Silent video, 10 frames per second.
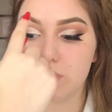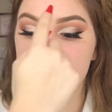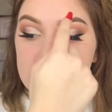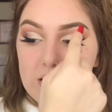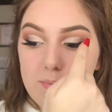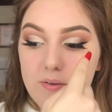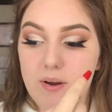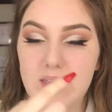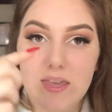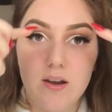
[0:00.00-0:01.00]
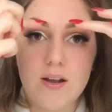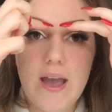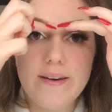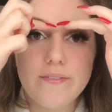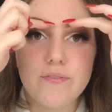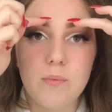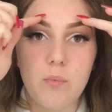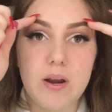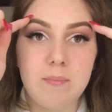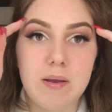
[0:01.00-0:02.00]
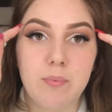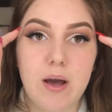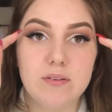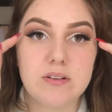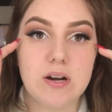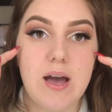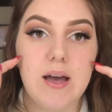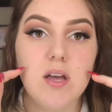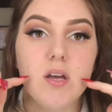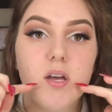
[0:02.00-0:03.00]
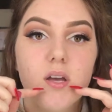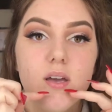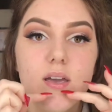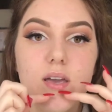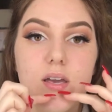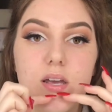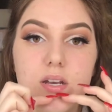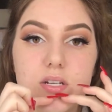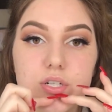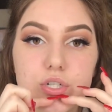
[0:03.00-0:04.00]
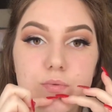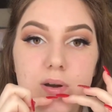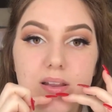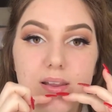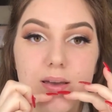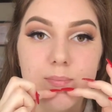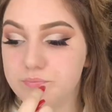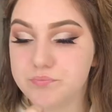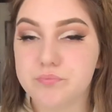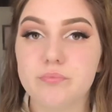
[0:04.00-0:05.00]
which is going to be right here, kind of from where my brows are at and to my lips.